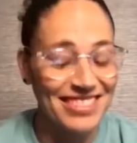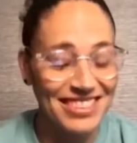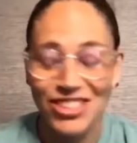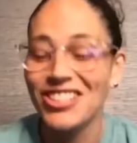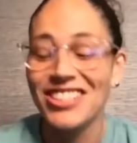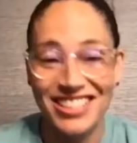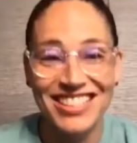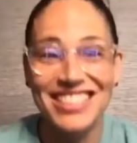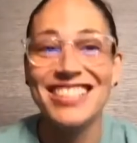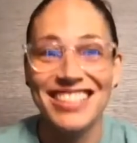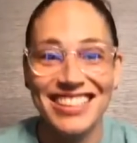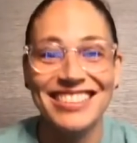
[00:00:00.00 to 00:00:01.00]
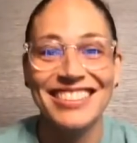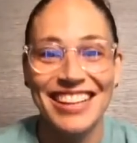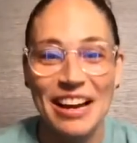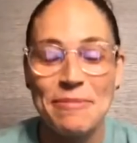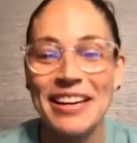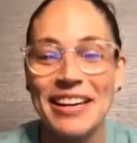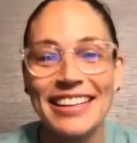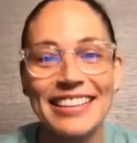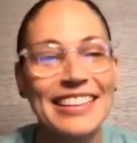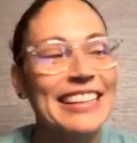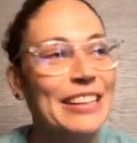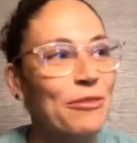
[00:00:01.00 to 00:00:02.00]
Just existing. I mean,
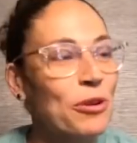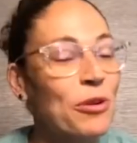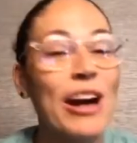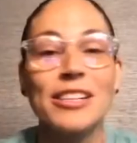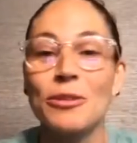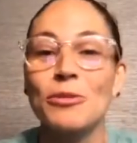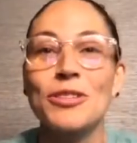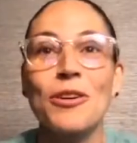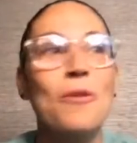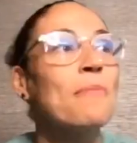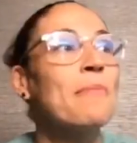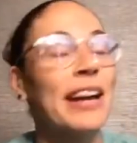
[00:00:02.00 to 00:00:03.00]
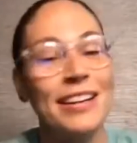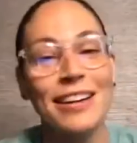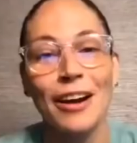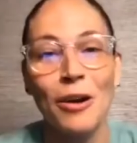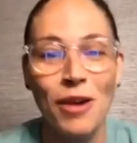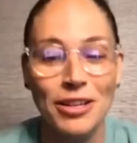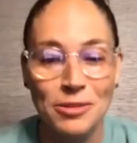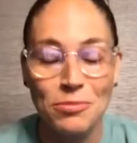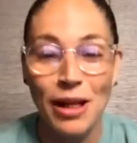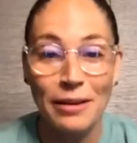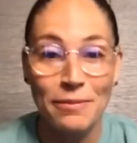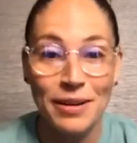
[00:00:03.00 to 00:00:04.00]
we're watching. So Megan and I are watching
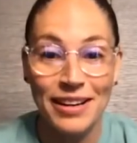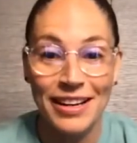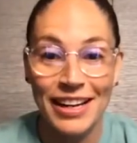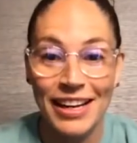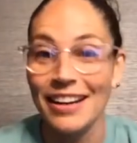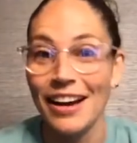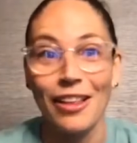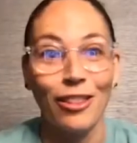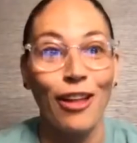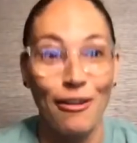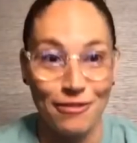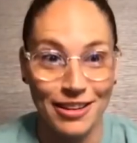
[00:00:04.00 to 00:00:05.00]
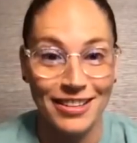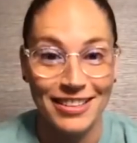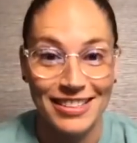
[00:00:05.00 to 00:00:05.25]
Black Monday. I love it.